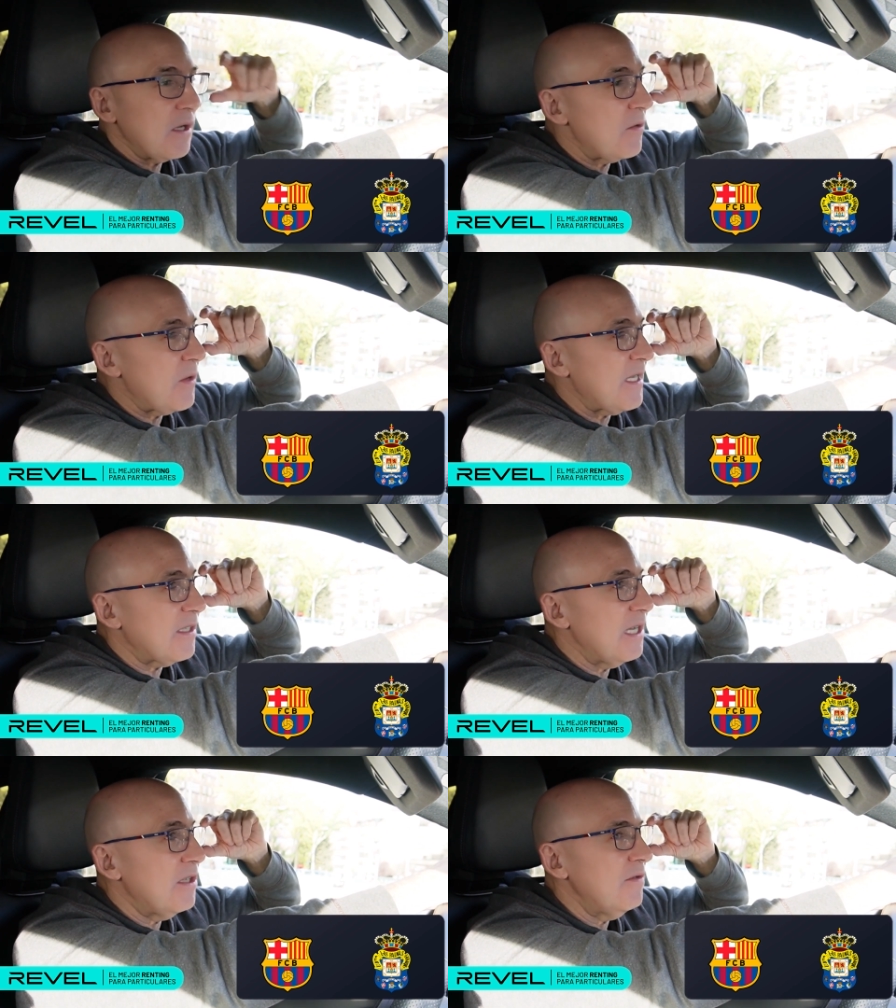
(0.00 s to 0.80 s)
with the
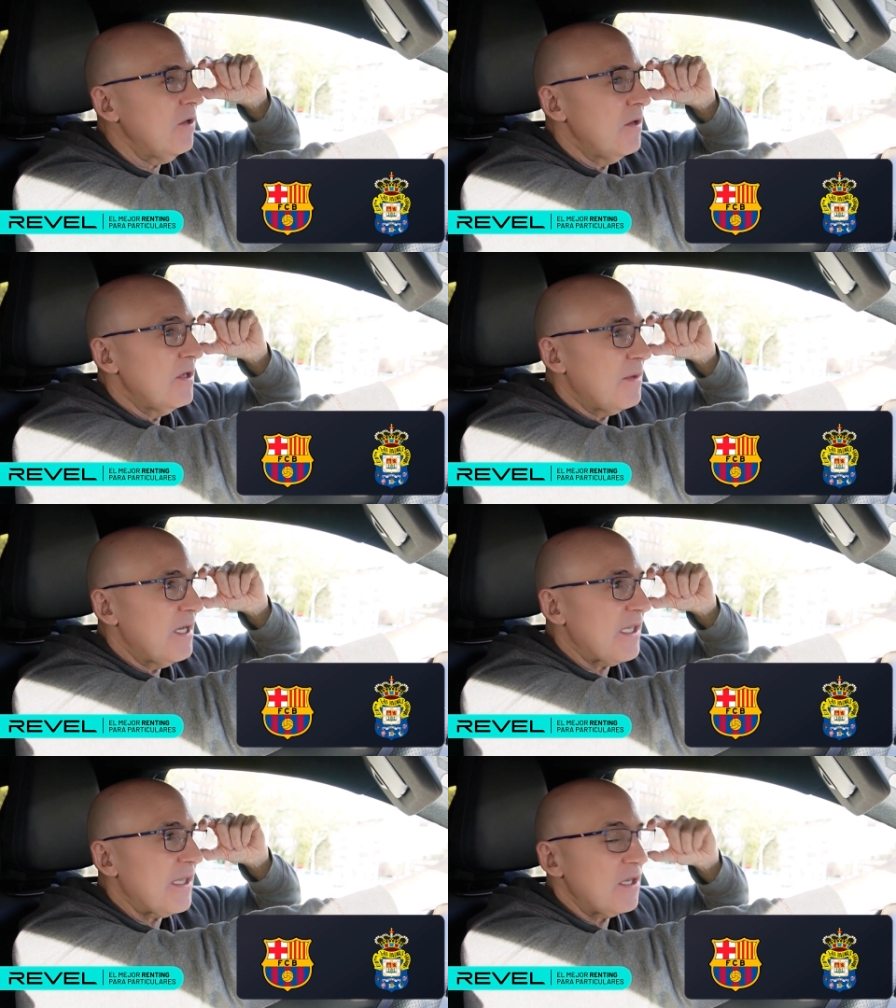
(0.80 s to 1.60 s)
change of coach, but
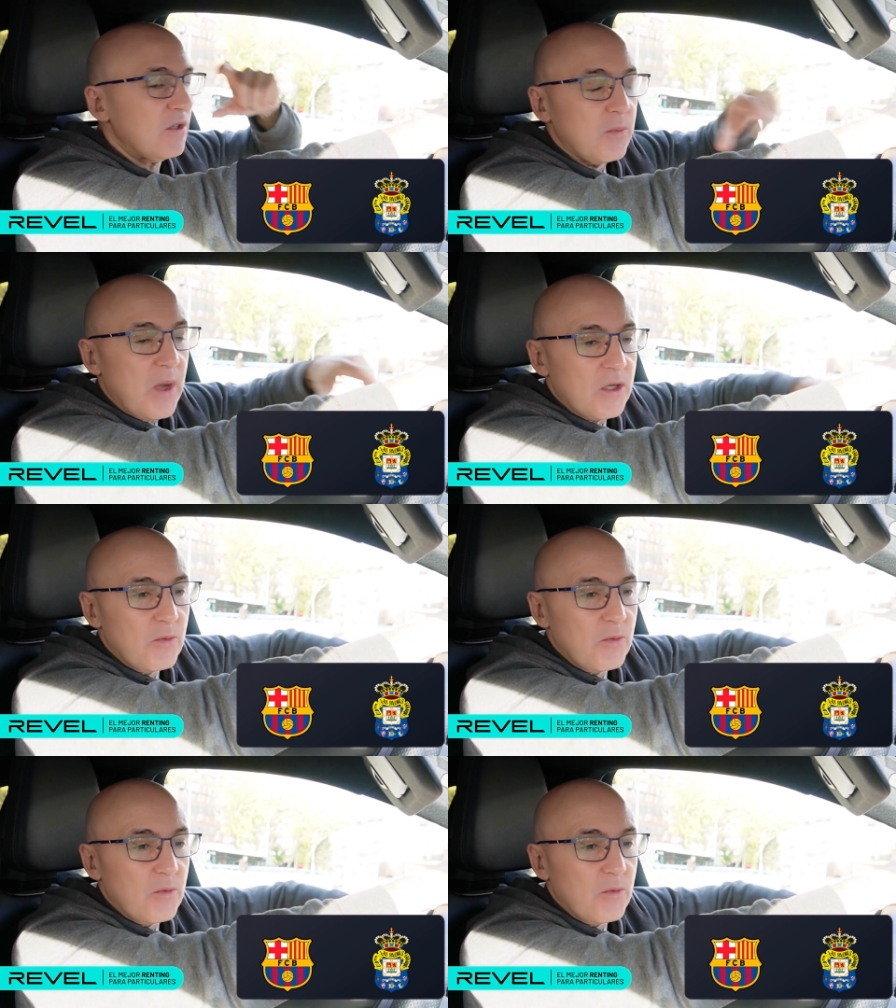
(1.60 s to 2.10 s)
I still don't believe